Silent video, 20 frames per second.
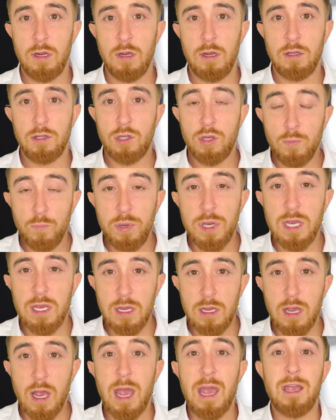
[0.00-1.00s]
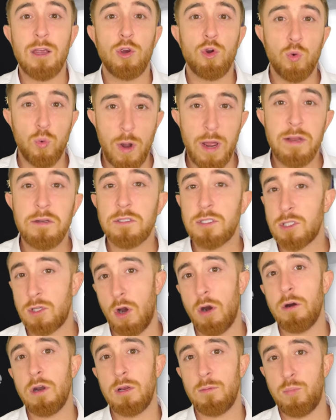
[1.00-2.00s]
to be a great
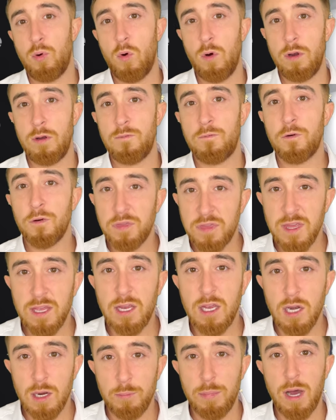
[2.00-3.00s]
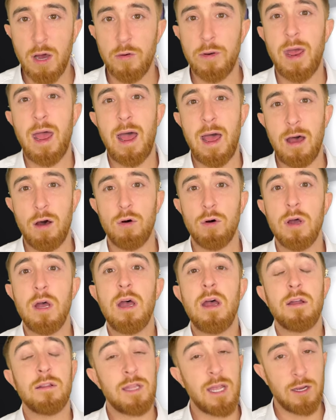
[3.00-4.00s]
starting point for thinking about how
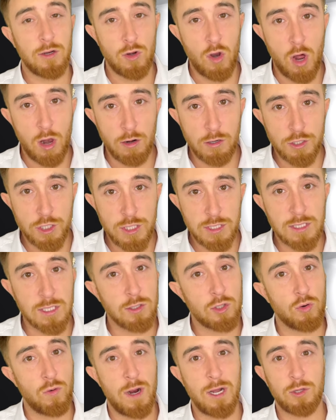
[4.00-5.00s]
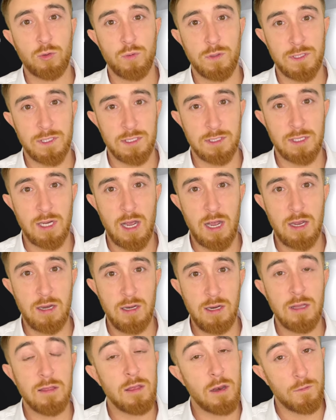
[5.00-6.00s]
technologies interact with
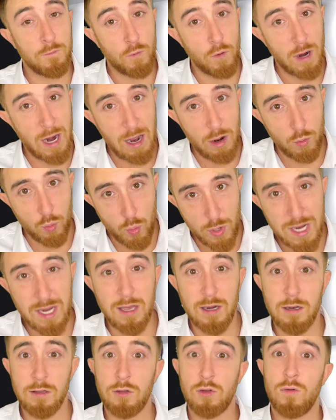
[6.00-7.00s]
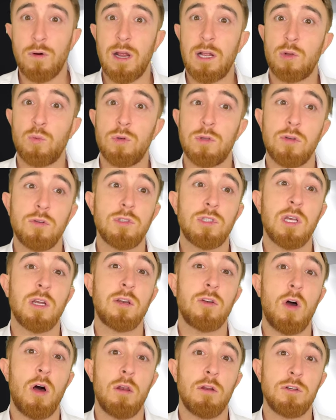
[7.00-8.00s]
society and therefore how we can interact with those
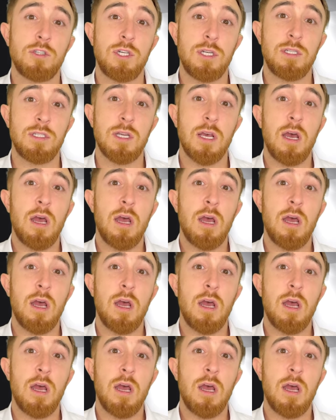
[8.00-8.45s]
technologies